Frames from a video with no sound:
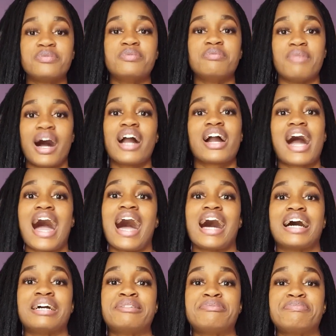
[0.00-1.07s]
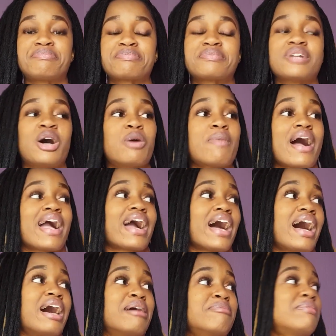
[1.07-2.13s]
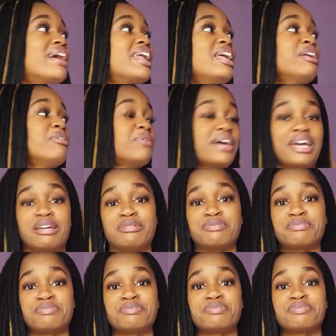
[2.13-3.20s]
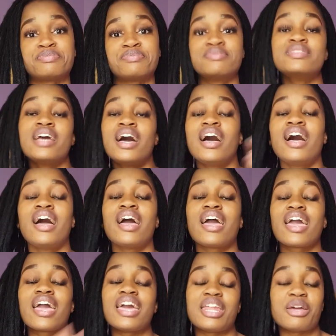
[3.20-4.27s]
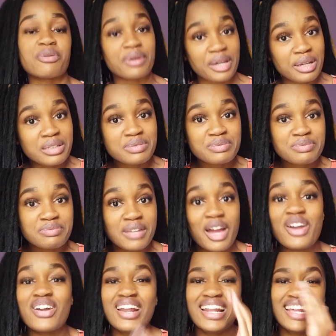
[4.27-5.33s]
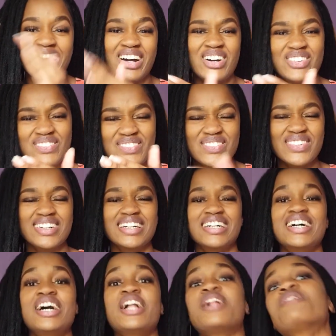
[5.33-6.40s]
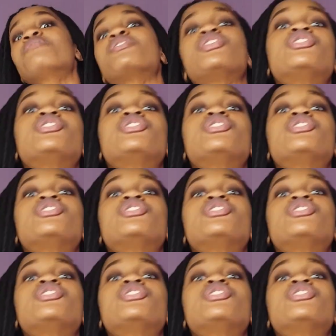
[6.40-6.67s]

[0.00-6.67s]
my god. Oh my god. But anyway, I really hope you